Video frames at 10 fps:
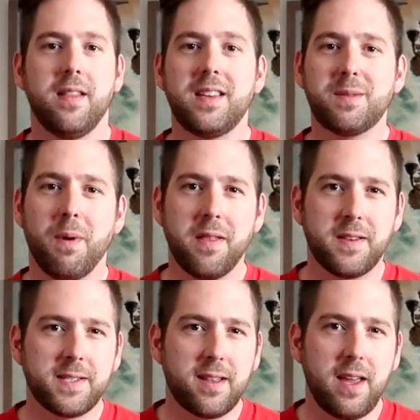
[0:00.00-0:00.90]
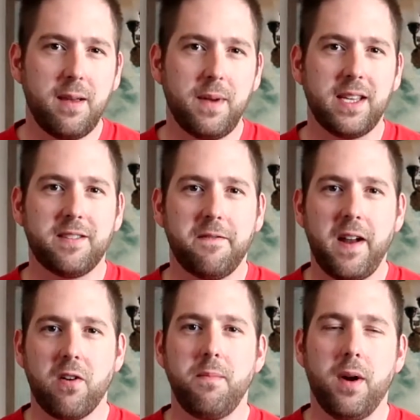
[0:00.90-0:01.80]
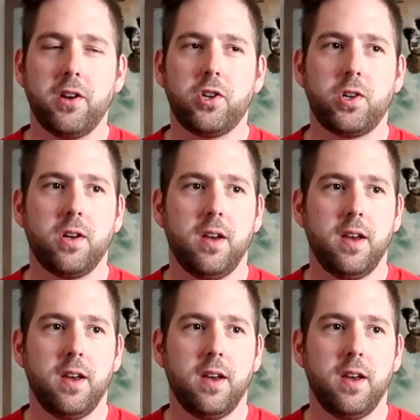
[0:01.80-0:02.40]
This month's theme is very much